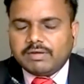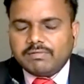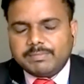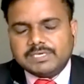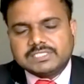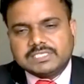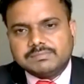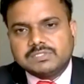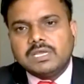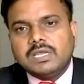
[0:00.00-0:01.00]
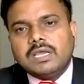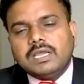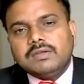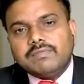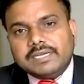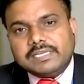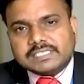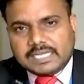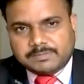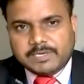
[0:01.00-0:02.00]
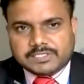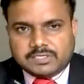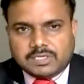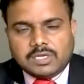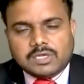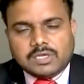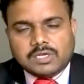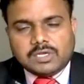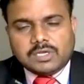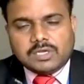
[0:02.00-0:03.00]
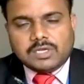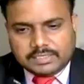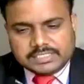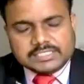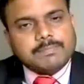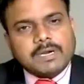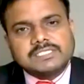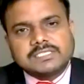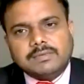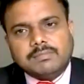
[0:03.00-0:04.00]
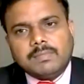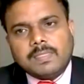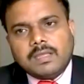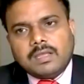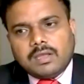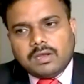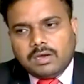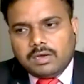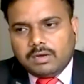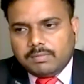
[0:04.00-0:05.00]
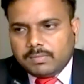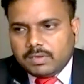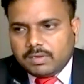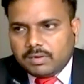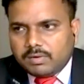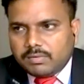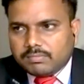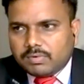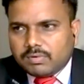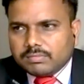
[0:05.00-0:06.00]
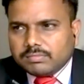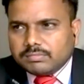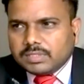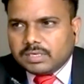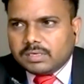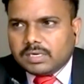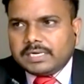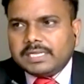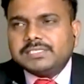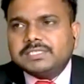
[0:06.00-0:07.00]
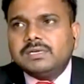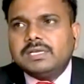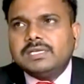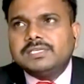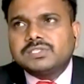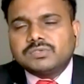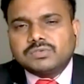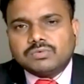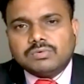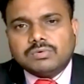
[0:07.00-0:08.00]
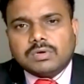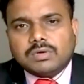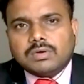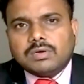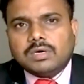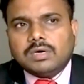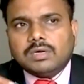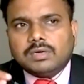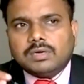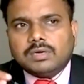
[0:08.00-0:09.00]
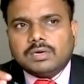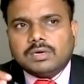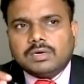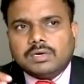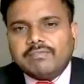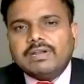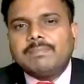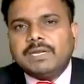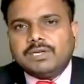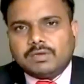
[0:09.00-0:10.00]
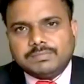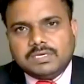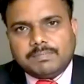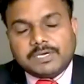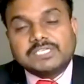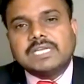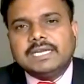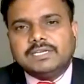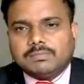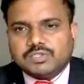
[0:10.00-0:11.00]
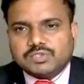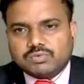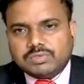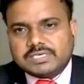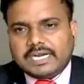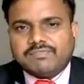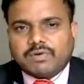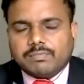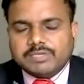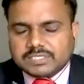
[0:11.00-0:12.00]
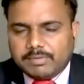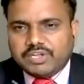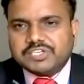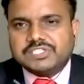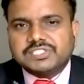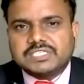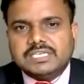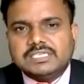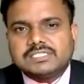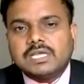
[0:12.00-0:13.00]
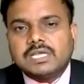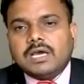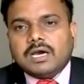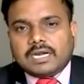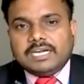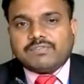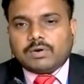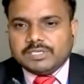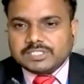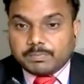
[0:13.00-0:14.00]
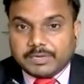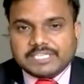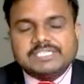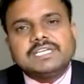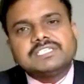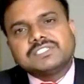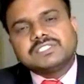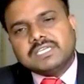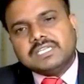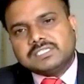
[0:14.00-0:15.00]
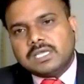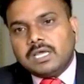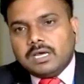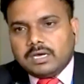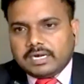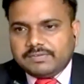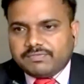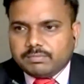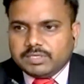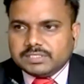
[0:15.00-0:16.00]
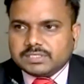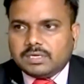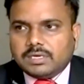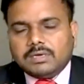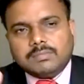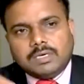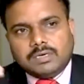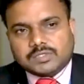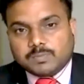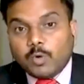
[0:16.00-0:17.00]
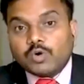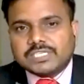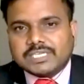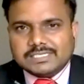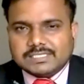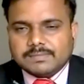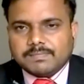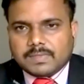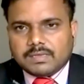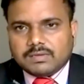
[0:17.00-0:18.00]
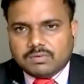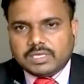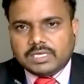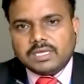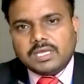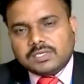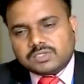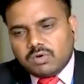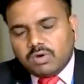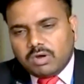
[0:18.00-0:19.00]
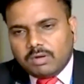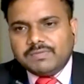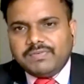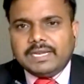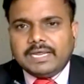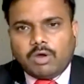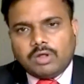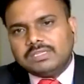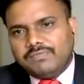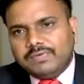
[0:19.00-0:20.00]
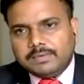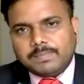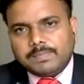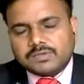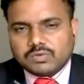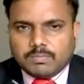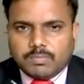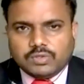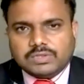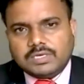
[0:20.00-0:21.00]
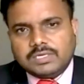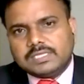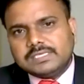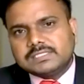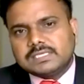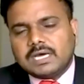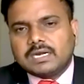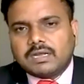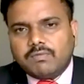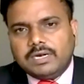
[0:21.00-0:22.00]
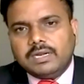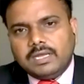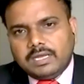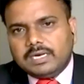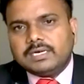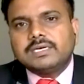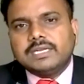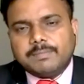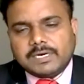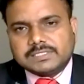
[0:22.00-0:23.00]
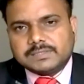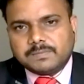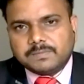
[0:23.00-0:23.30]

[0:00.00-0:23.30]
Development Schemes, in various aspects. So under this DPARTS scheme, the attention is to overall development of the personality of the students, right from his communication skills, right from his presentation skills, right from his sports skills. Okay, so off the field and on the field. So both things are covered under D parts.